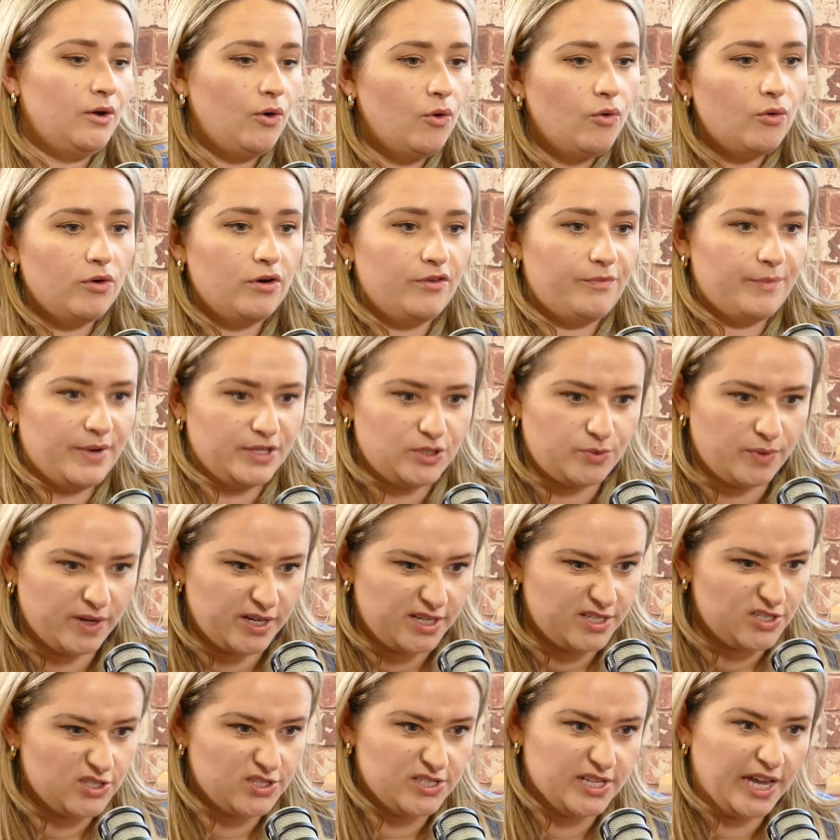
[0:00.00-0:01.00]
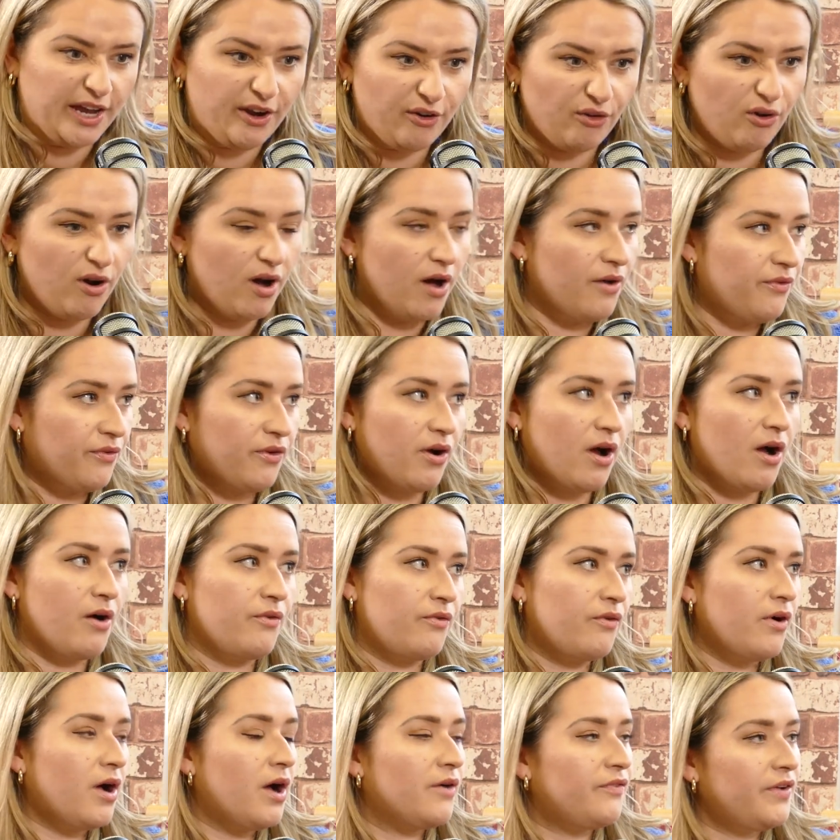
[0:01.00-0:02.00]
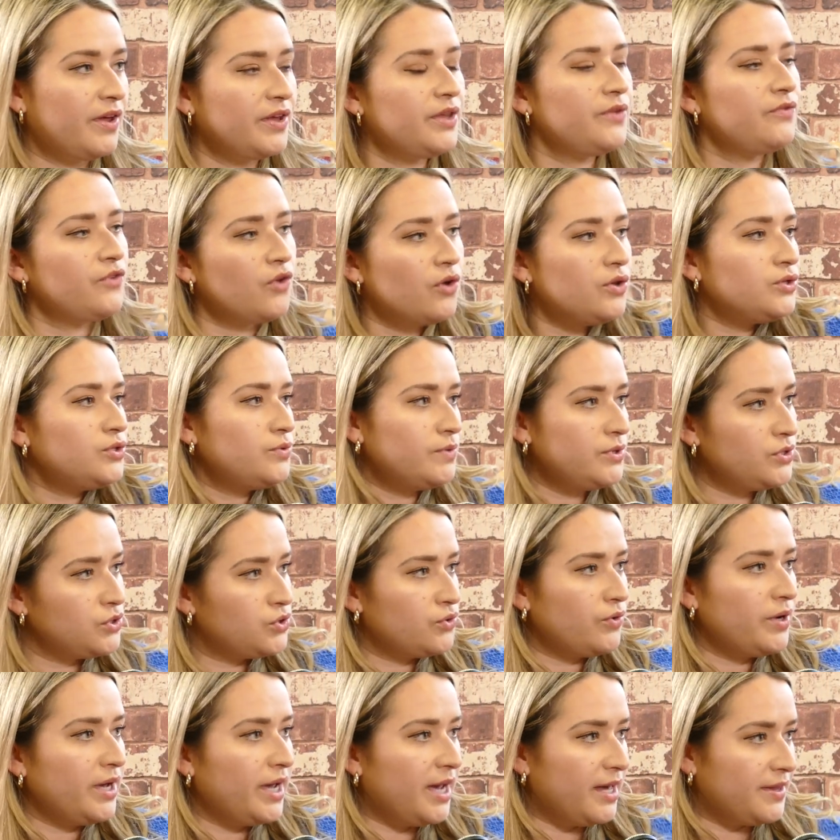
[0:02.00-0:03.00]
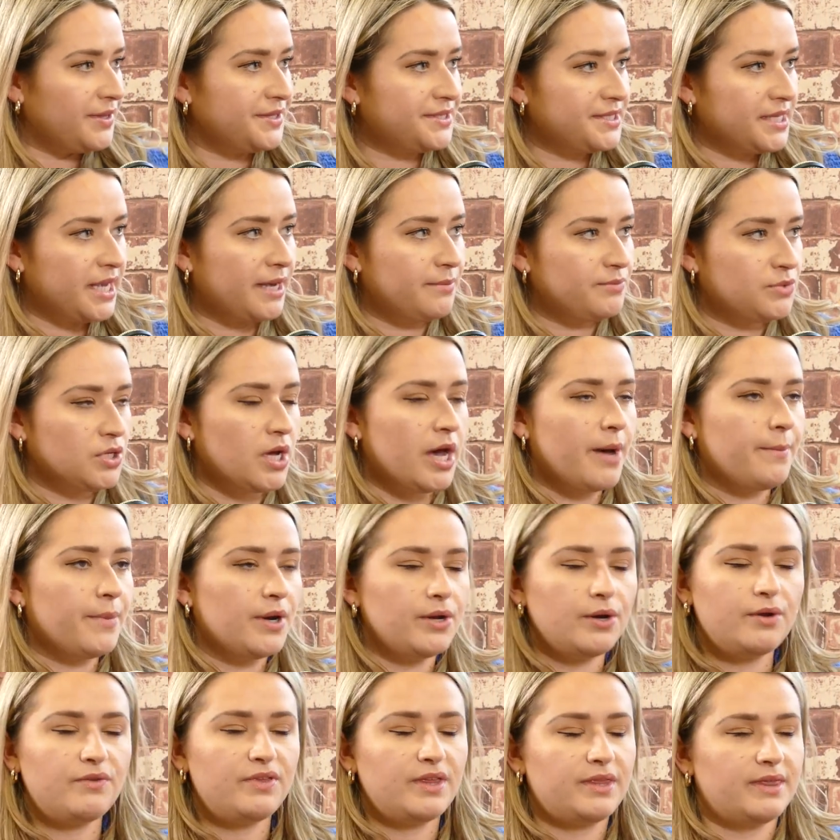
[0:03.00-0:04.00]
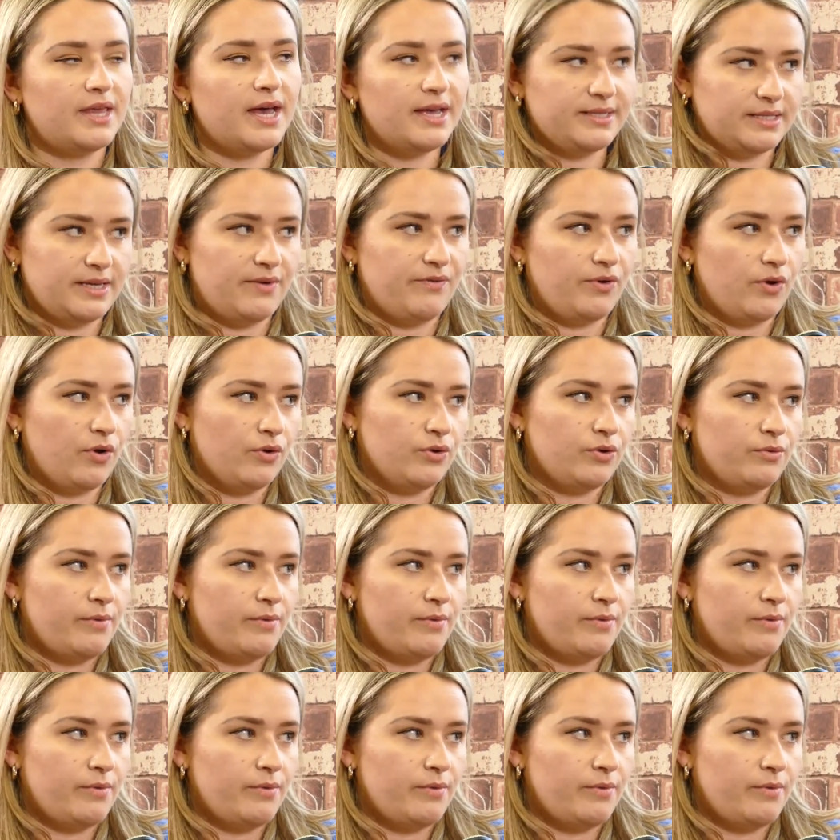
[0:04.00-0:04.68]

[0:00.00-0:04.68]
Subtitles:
all of my 20s just like graph. Like, you've got to enjoy it at the same time, and I don't think that's ever gone